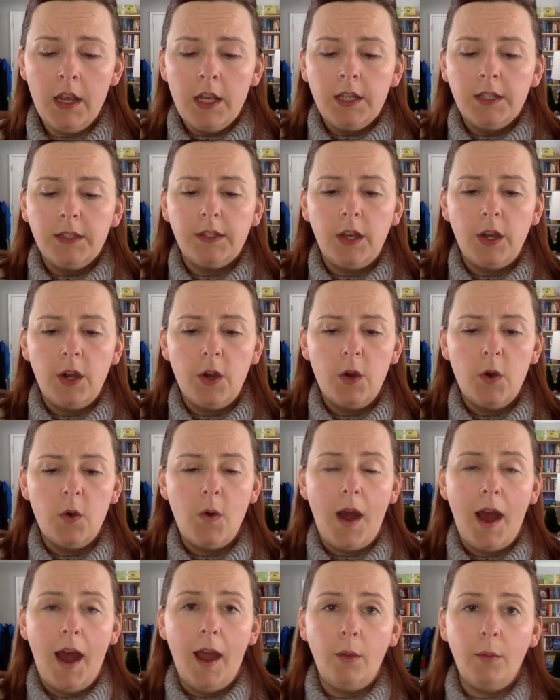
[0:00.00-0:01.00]

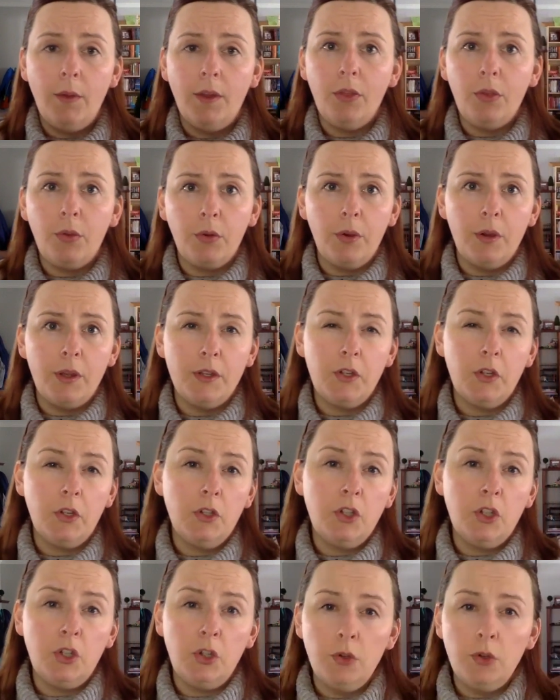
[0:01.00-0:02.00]
So I went through it
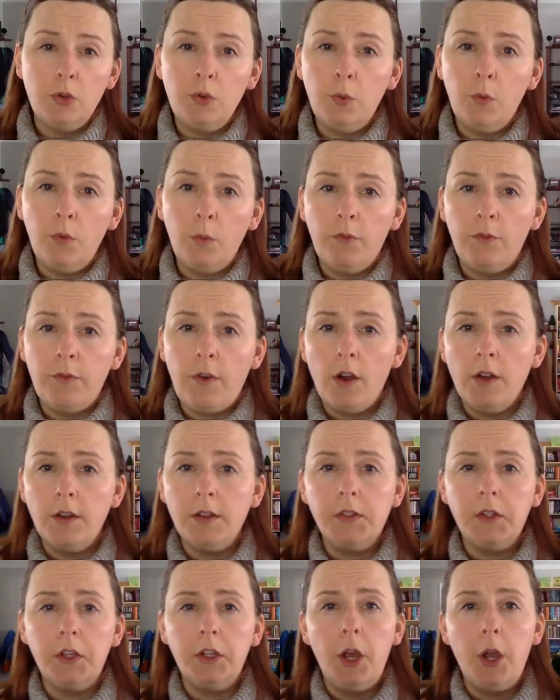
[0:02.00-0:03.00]
2
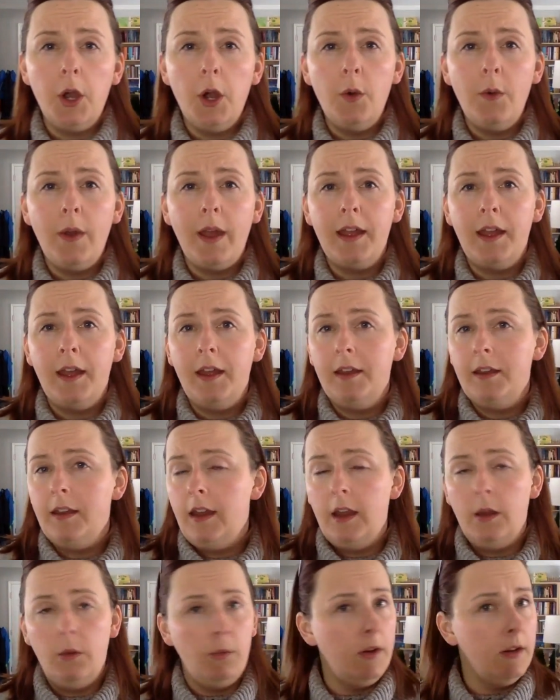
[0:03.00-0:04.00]
falls ago and
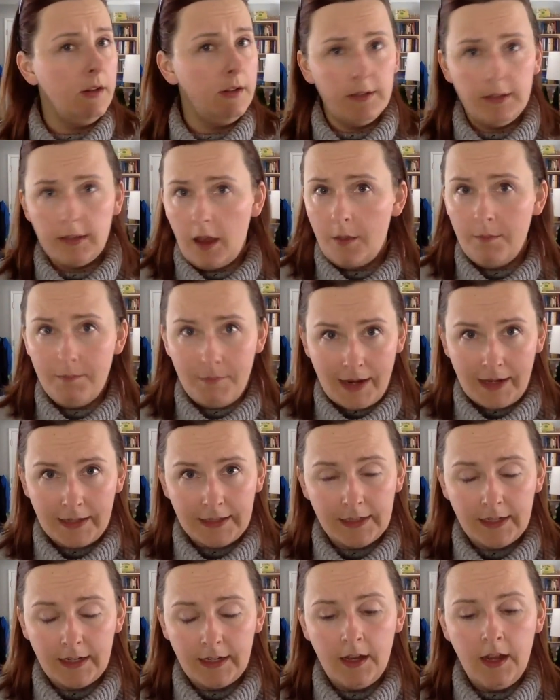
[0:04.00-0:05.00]
it was
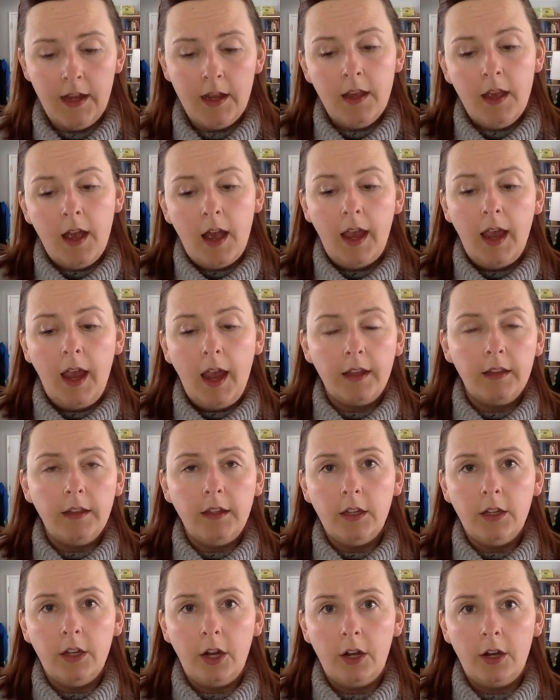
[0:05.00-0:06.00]
amazing. I highly
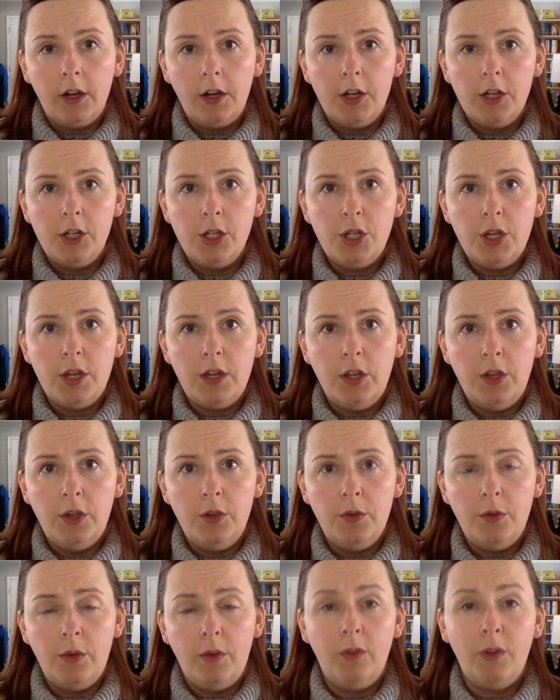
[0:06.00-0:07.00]
encourage
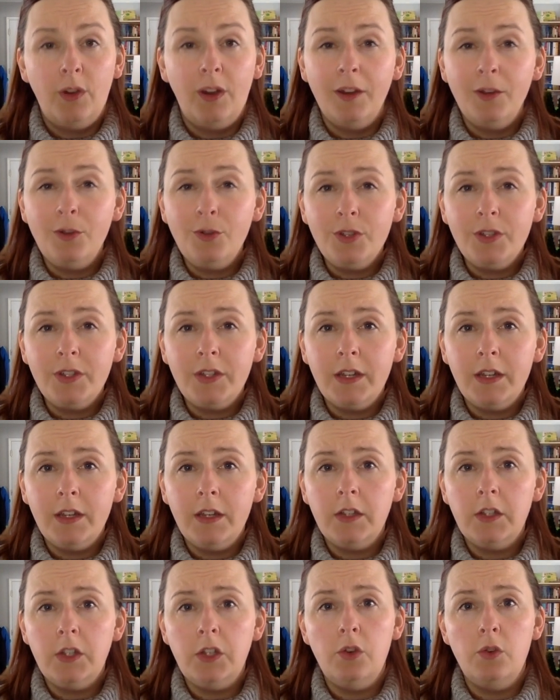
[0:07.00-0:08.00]
you, if you're interested,
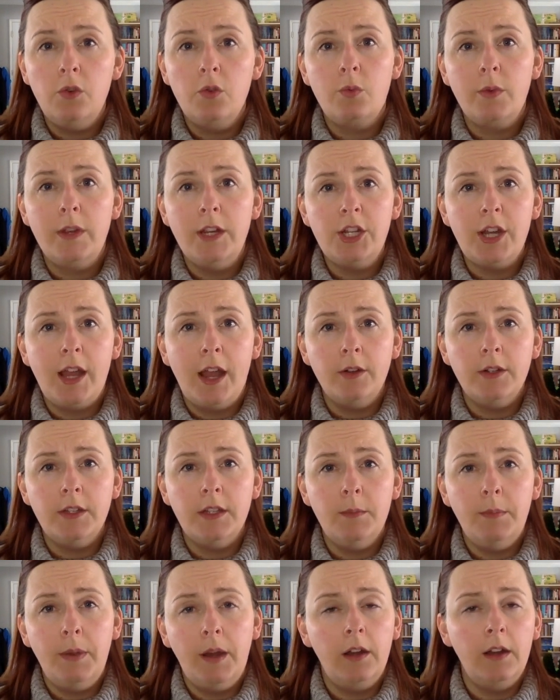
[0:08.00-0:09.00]
to reach out to
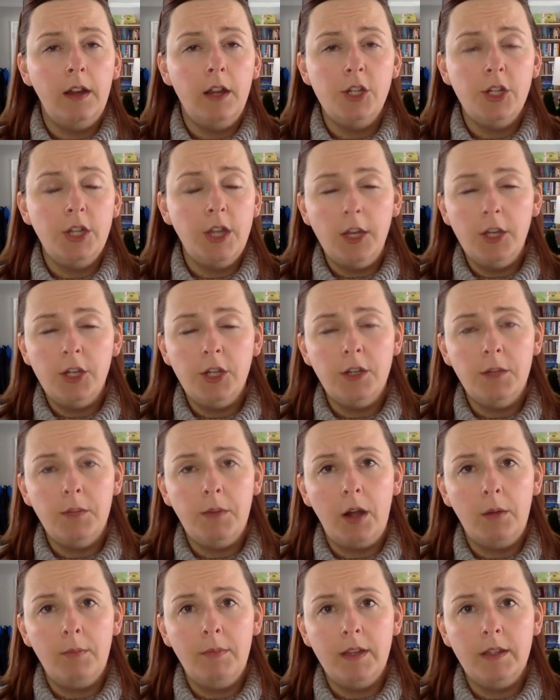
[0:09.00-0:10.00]
the Parent Education
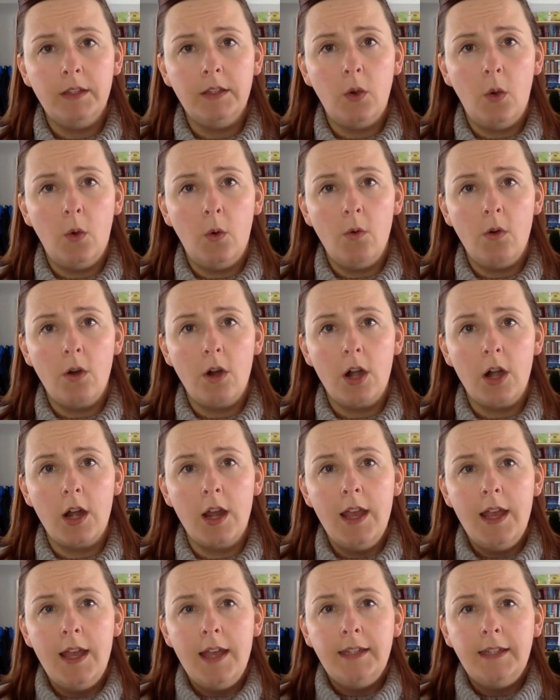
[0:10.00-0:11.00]
Department or
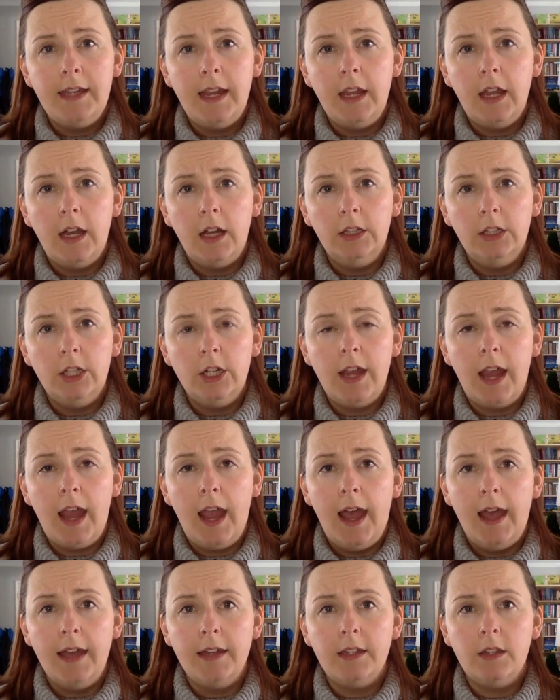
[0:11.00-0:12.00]
take a look
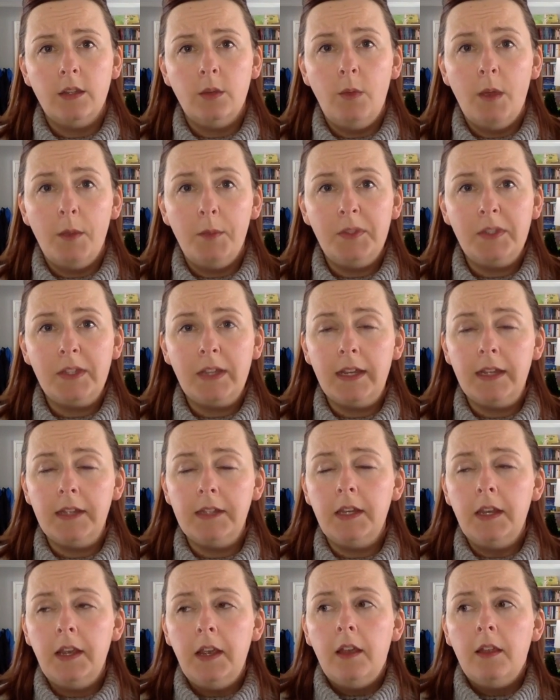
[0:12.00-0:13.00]
at the website.
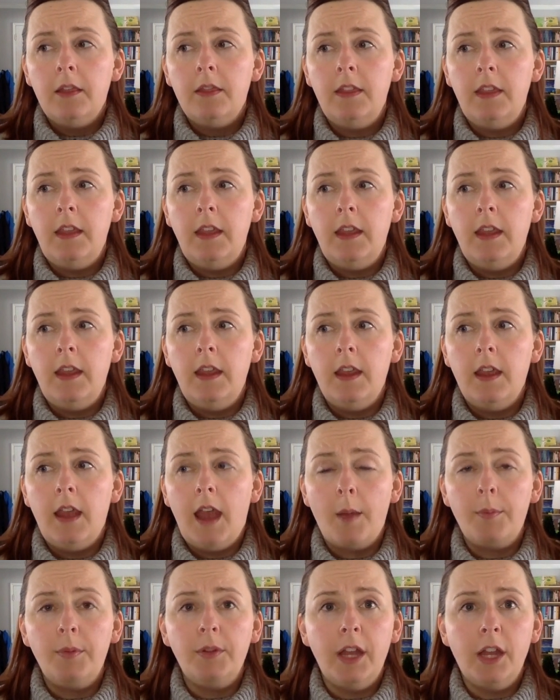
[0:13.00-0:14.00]
The
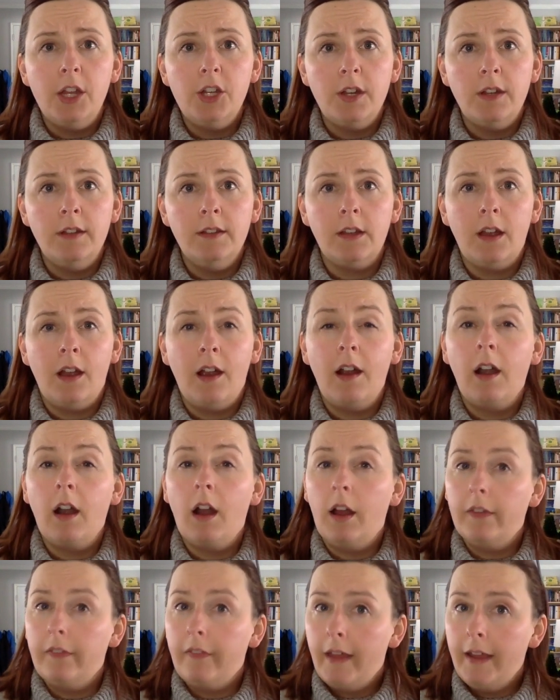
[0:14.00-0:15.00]
applications are
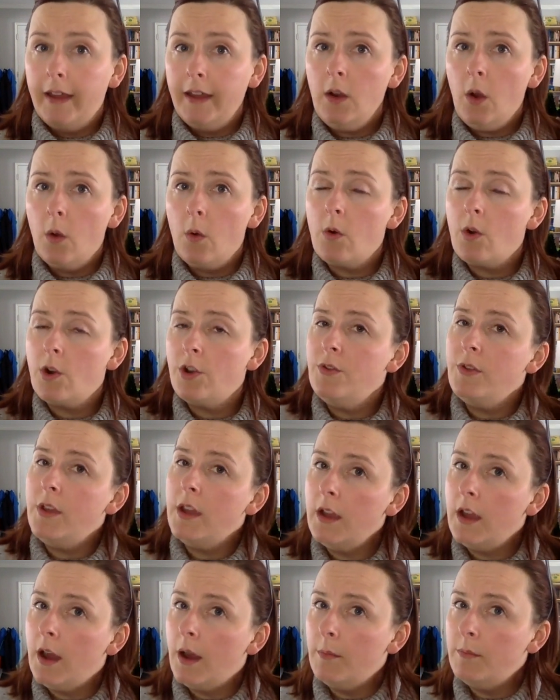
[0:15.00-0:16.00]
online, or you can
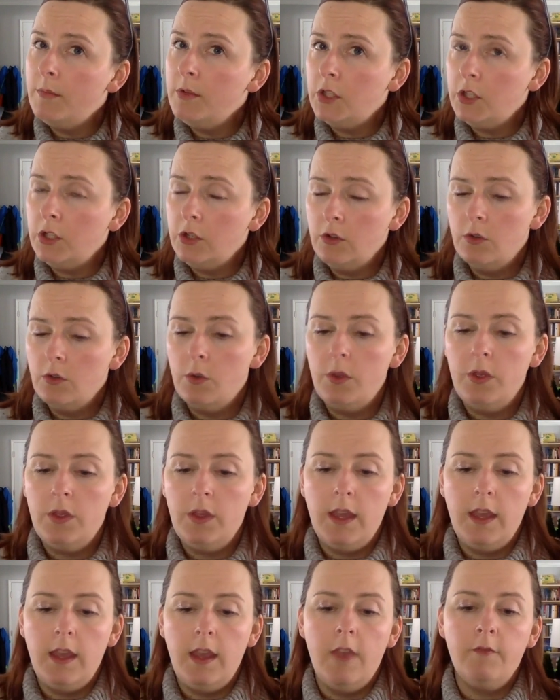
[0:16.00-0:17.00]
come to
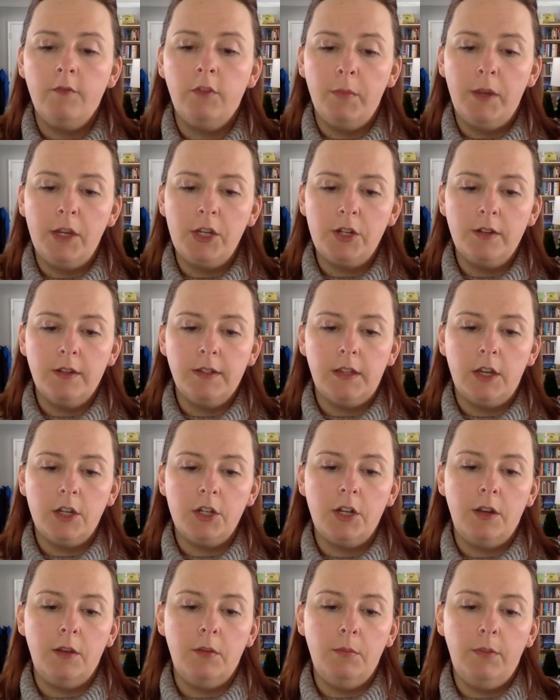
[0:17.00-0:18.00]
the informational
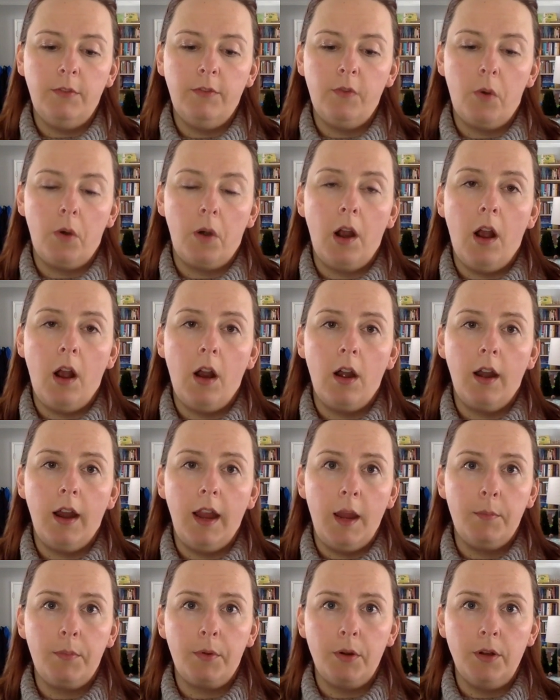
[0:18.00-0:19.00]
session before our
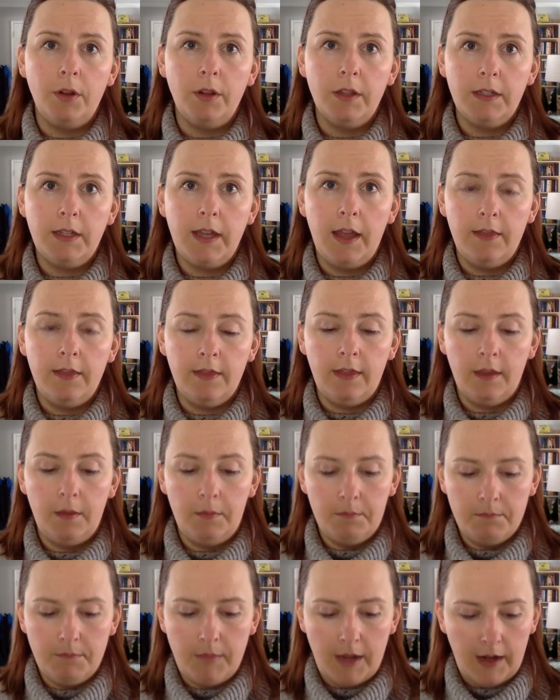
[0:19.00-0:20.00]
April 10th
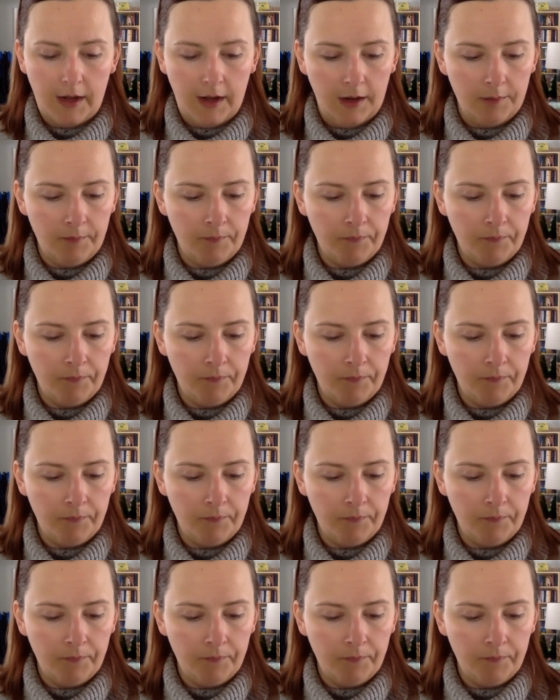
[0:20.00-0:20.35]
meeting.